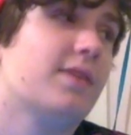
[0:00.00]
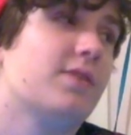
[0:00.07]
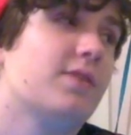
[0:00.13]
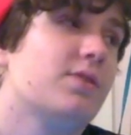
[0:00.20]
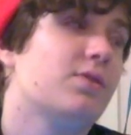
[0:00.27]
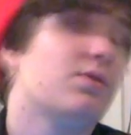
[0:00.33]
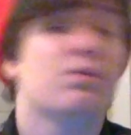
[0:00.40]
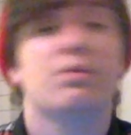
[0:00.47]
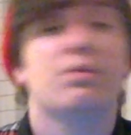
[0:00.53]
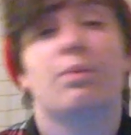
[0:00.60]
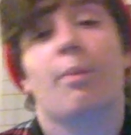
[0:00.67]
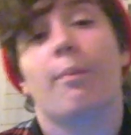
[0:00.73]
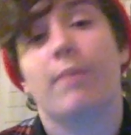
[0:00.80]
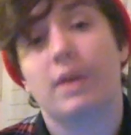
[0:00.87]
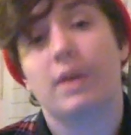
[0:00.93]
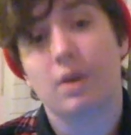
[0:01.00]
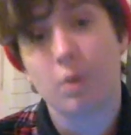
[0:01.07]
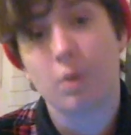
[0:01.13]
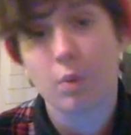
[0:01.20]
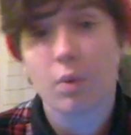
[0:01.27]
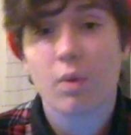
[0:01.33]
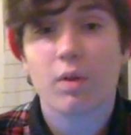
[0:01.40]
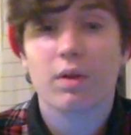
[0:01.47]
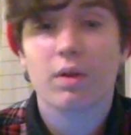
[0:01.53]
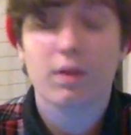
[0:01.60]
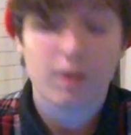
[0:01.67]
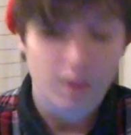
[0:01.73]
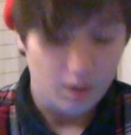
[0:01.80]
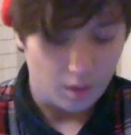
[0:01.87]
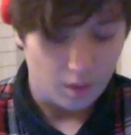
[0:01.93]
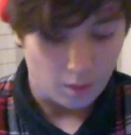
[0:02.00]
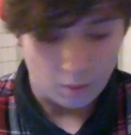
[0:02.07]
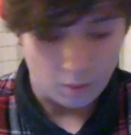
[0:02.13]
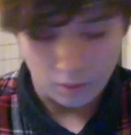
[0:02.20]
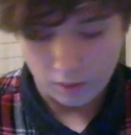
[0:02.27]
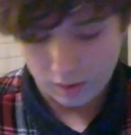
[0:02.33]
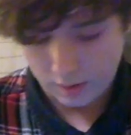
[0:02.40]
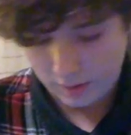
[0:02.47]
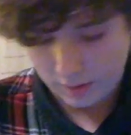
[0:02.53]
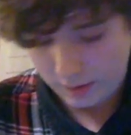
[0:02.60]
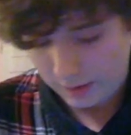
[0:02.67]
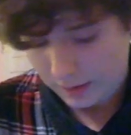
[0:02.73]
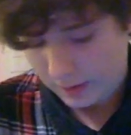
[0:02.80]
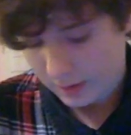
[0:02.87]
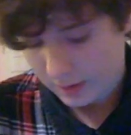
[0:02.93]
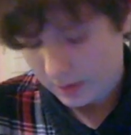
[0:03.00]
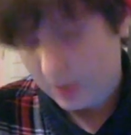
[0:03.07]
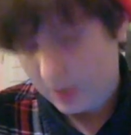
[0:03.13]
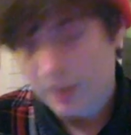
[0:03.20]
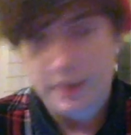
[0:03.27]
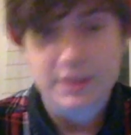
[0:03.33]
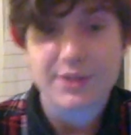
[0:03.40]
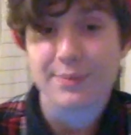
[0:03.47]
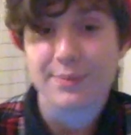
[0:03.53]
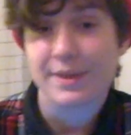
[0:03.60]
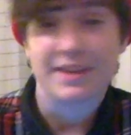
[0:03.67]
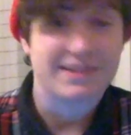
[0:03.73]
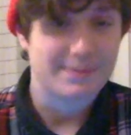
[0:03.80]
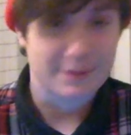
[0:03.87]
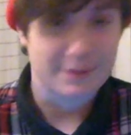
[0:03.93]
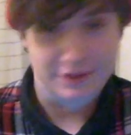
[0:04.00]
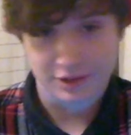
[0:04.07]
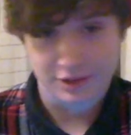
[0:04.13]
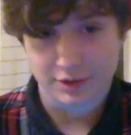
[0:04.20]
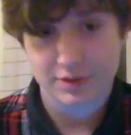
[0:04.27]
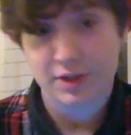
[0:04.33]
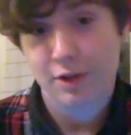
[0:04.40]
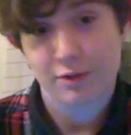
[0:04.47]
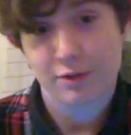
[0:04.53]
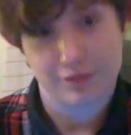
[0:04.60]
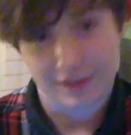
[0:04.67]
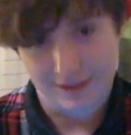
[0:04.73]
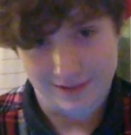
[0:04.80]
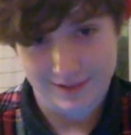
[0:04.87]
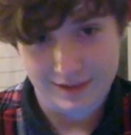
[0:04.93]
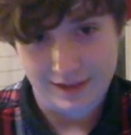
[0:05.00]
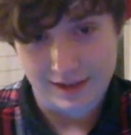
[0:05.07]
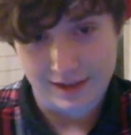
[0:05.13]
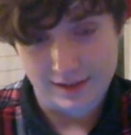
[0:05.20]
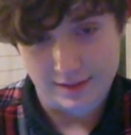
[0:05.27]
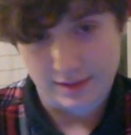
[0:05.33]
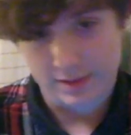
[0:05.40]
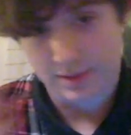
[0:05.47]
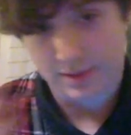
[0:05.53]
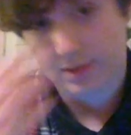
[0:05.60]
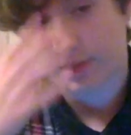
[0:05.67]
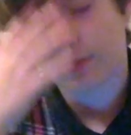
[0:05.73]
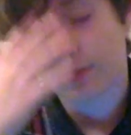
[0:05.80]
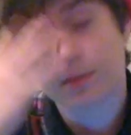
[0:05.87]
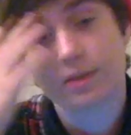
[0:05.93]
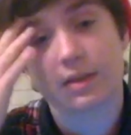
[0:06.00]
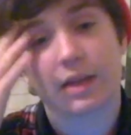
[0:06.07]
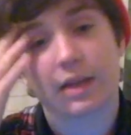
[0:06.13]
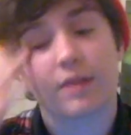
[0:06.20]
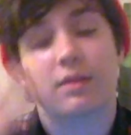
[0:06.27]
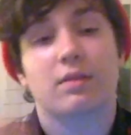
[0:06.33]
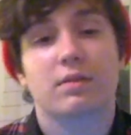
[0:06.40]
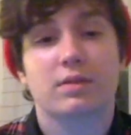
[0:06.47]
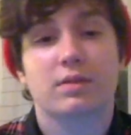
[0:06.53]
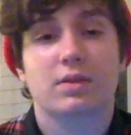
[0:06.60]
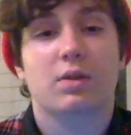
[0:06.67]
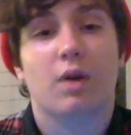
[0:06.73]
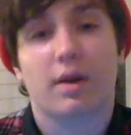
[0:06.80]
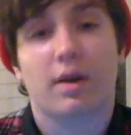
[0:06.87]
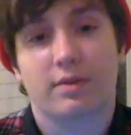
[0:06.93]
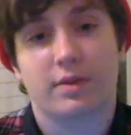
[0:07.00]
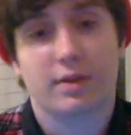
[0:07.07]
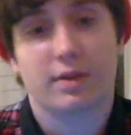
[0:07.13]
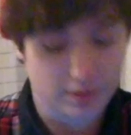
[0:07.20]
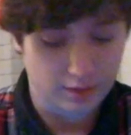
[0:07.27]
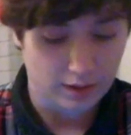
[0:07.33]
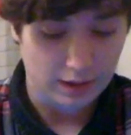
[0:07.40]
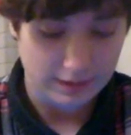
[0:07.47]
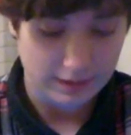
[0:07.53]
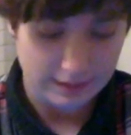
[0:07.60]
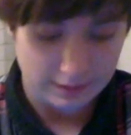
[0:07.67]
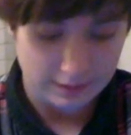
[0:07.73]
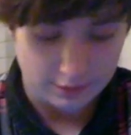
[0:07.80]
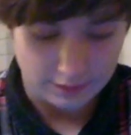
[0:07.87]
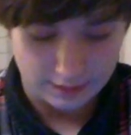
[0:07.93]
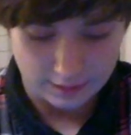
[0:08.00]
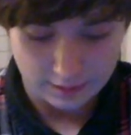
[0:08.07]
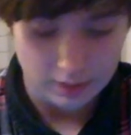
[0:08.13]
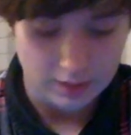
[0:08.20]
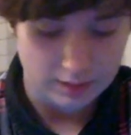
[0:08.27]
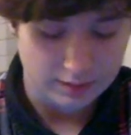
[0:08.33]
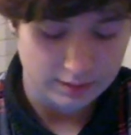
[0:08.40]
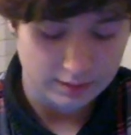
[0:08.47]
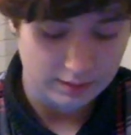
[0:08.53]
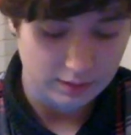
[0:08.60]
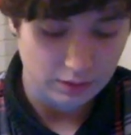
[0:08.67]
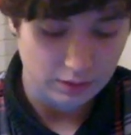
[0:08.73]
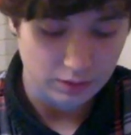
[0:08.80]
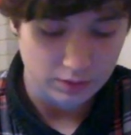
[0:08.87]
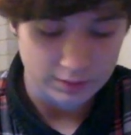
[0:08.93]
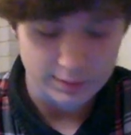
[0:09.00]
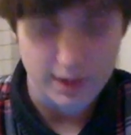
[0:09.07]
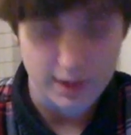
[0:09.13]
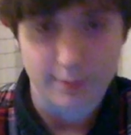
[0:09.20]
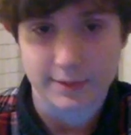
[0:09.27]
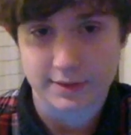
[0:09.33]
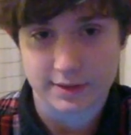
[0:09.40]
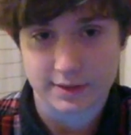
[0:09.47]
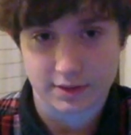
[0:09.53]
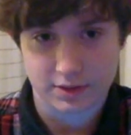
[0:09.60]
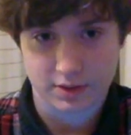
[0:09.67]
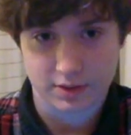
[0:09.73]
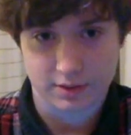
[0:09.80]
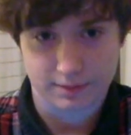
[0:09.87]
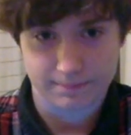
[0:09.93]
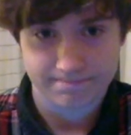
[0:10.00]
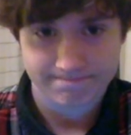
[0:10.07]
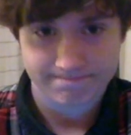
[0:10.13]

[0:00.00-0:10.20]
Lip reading: to be cool or to be a special snowflake, as is said so often here on the internet and in the YouTube comments section.